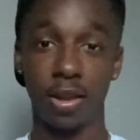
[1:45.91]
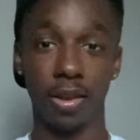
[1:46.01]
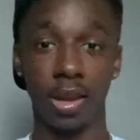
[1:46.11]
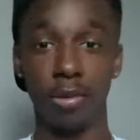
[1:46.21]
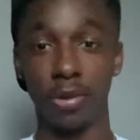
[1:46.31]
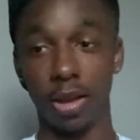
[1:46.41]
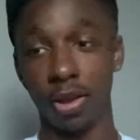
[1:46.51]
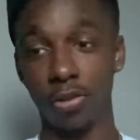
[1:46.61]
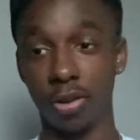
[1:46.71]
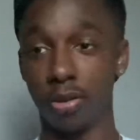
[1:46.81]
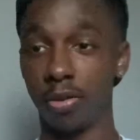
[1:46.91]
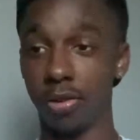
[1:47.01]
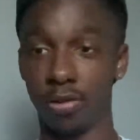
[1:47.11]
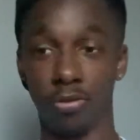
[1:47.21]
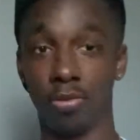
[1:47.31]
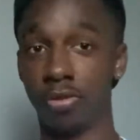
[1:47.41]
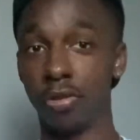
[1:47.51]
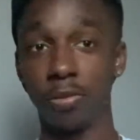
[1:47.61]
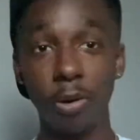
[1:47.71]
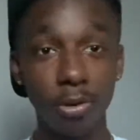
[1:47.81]
It was like y'all trying to trying to
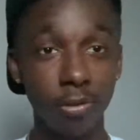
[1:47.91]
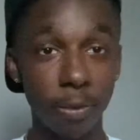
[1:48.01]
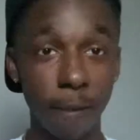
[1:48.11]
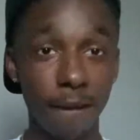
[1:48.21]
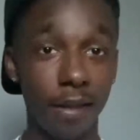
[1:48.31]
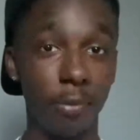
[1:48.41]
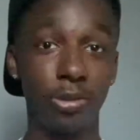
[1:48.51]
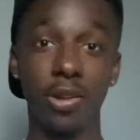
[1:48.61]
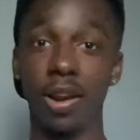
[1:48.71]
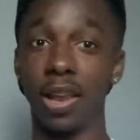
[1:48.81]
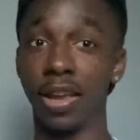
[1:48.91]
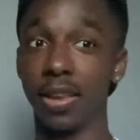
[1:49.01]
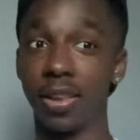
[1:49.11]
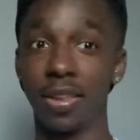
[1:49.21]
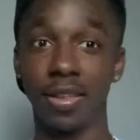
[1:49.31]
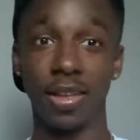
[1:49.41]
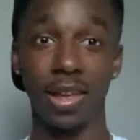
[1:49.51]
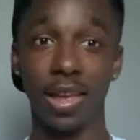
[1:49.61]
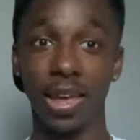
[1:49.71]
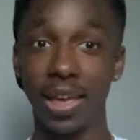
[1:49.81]
smoke. I'm sitting there like,
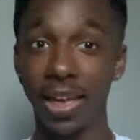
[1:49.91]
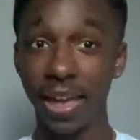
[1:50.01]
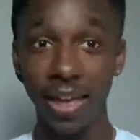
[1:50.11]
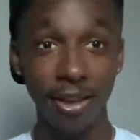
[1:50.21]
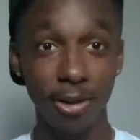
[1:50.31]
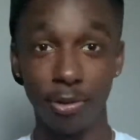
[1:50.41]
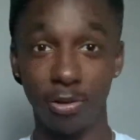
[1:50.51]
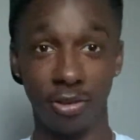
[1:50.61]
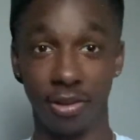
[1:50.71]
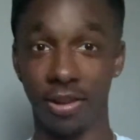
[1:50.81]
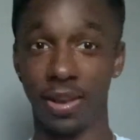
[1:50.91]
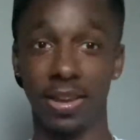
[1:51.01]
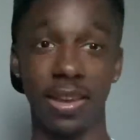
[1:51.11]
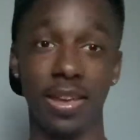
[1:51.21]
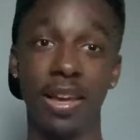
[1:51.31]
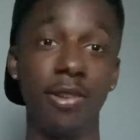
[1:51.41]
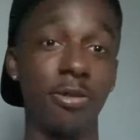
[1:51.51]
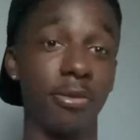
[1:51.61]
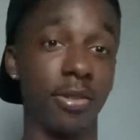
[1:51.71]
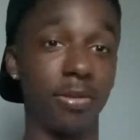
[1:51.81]
hell no, like nigga, I don't
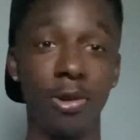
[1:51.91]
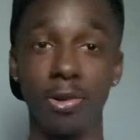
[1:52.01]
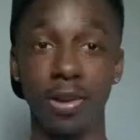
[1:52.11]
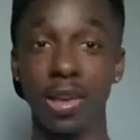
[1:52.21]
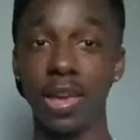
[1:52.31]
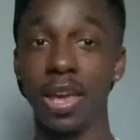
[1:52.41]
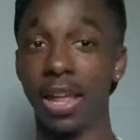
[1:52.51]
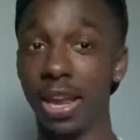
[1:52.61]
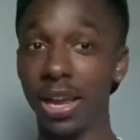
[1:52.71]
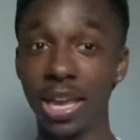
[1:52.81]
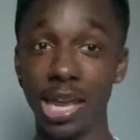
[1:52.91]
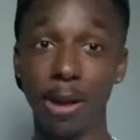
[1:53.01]
even smoke, and I can't.